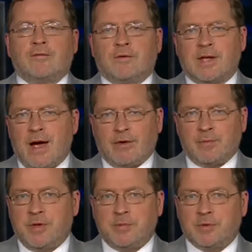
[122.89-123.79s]
for allowing
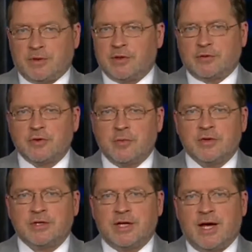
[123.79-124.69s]
people to
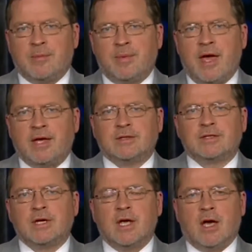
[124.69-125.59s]
contribute to campaigns
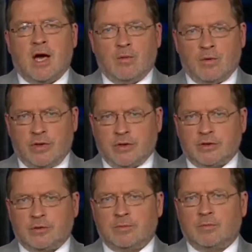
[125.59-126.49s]
uh, with their
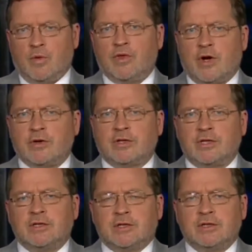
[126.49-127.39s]
with their
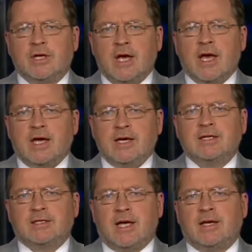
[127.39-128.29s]
decisions. He's
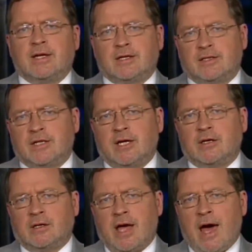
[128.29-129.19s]
sending a
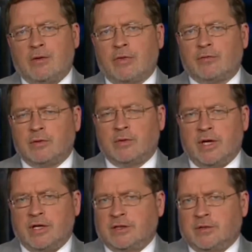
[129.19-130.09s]
signal out through
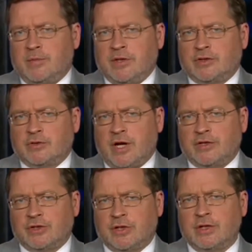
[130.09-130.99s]
his
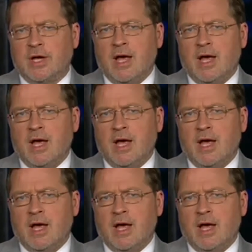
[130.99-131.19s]
administration: